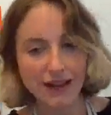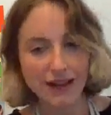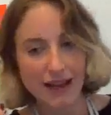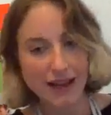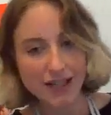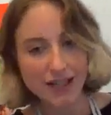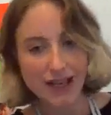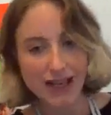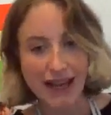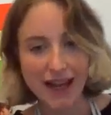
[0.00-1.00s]
Is she
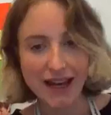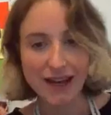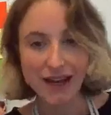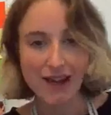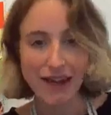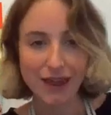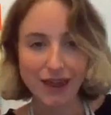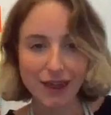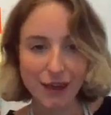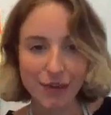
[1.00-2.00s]
in
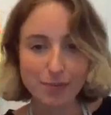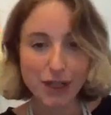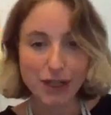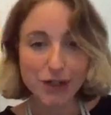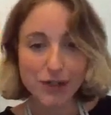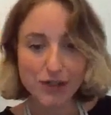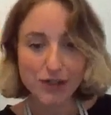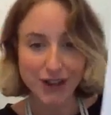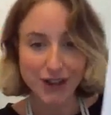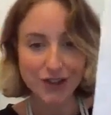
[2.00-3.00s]
the blue
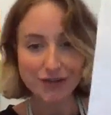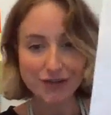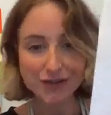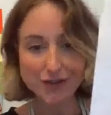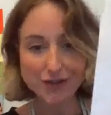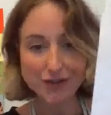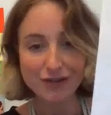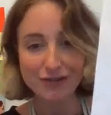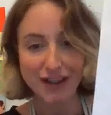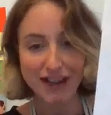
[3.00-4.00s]
zone,
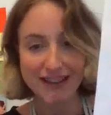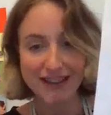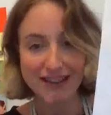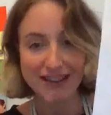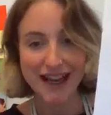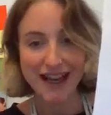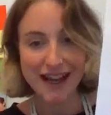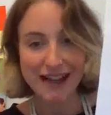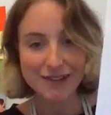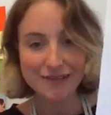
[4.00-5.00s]
feeling sad
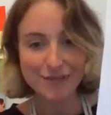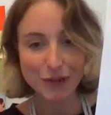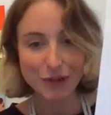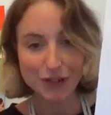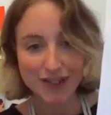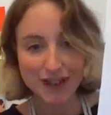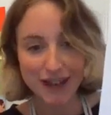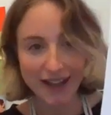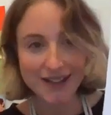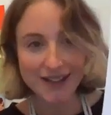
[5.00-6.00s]
or
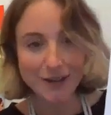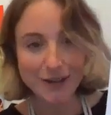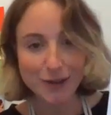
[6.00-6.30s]
tired or